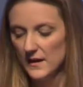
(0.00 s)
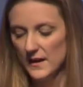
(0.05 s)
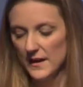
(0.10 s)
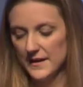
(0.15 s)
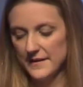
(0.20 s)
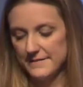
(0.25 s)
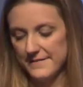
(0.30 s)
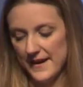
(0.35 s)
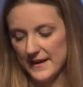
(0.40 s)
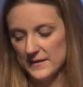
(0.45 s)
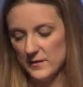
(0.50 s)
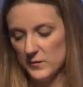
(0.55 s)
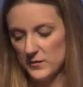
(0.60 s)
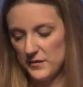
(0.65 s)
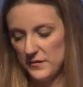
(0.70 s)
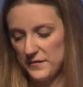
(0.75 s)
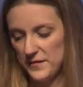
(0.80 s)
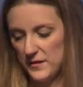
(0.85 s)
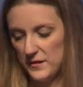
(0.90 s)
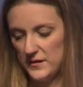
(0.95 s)
And in fact, it was
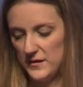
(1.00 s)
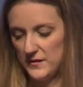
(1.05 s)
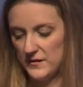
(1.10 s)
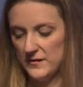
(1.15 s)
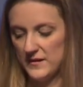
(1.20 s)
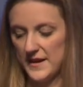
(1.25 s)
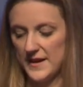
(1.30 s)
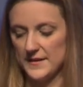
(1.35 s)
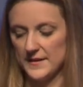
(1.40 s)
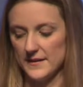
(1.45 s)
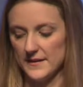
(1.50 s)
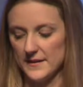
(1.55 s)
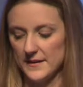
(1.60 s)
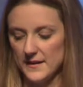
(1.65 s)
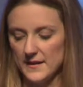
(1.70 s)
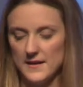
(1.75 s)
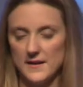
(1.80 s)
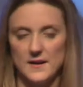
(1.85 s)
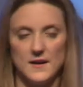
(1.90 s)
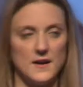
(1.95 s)
a few years later,
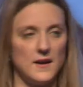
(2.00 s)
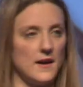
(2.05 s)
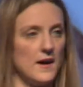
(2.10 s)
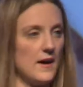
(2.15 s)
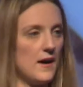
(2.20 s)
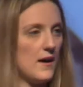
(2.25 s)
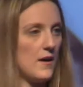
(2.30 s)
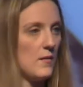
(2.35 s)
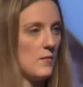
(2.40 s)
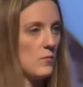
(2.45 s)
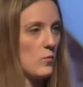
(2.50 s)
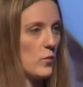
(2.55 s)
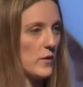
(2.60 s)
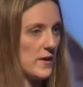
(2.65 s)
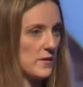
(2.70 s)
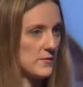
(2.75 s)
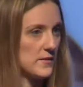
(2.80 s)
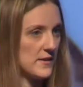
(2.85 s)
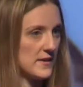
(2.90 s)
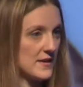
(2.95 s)
um, when
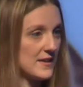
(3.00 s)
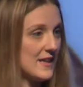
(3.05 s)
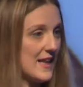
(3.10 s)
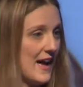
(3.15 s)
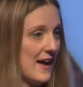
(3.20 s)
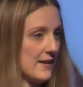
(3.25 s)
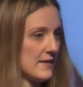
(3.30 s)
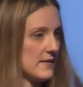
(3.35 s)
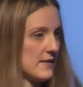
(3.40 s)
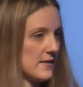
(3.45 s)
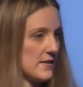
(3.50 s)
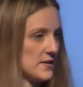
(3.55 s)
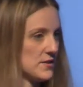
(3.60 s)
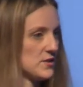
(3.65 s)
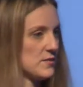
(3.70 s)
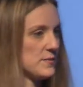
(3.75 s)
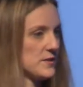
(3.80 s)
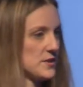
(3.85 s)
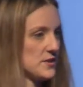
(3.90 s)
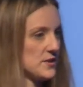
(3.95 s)
I was in a class on
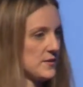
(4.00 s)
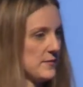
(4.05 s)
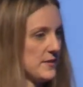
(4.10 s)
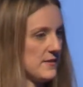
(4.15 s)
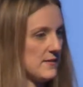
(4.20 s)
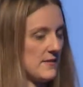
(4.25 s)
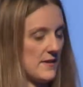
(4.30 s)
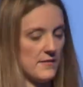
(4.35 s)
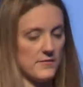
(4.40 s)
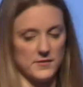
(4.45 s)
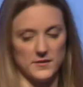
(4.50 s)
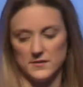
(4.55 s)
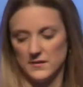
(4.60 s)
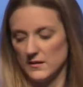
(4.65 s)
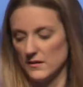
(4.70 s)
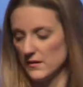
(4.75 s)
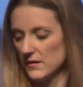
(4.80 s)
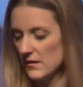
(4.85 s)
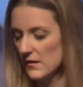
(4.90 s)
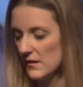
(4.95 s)
entrepreneurship at Stanford,
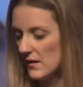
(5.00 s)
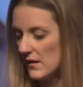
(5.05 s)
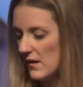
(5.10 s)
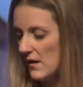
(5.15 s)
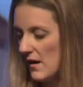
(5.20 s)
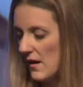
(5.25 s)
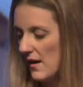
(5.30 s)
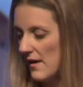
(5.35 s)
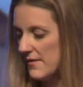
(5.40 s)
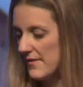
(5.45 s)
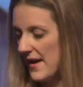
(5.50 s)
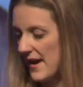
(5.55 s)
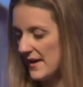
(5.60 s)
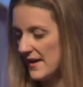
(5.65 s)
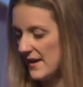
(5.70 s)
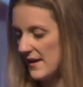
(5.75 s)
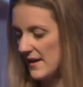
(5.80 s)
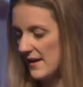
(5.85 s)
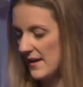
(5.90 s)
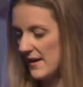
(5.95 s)
that
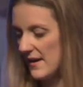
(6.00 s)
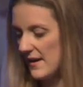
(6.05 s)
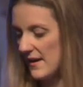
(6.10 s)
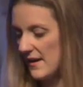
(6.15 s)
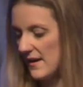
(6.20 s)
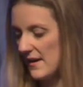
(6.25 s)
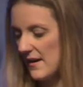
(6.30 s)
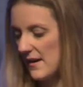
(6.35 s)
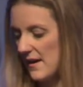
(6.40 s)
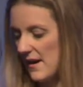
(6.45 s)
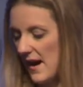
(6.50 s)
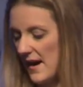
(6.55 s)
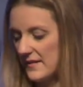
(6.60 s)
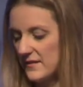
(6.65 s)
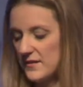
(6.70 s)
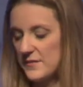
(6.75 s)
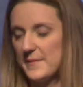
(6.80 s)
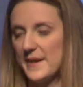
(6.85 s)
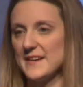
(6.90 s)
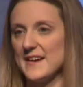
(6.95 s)
I
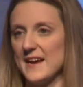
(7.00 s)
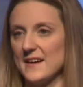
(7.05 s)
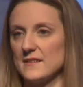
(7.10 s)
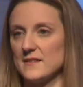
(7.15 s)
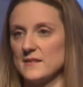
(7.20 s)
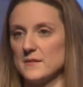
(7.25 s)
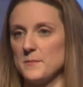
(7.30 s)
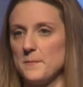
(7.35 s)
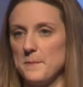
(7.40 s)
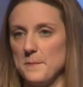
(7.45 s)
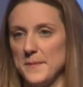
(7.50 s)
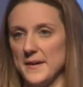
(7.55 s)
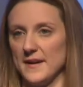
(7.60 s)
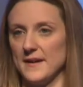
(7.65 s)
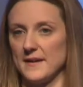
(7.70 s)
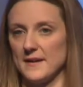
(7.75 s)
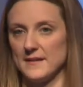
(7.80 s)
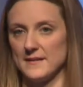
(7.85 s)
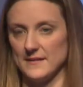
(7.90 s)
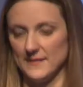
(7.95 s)
learned my next
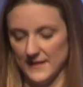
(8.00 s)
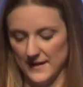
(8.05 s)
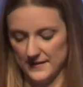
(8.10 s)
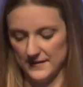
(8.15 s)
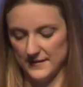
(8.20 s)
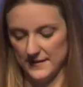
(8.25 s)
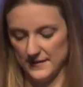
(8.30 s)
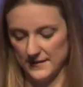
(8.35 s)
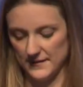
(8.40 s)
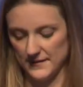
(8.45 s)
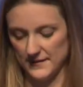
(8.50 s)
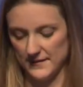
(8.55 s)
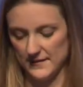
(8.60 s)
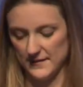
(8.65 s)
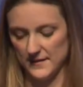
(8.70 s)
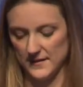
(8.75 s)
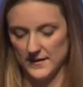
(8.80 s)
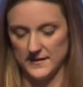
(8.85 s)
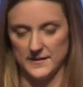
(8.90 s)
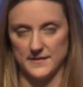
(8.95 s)
big lesson
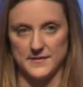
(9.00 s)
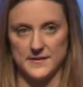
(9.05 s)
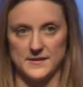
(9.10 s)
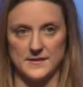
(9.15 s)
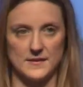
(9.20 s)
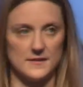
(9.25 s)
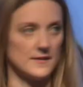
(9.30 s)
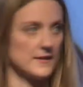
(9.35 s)
on authentic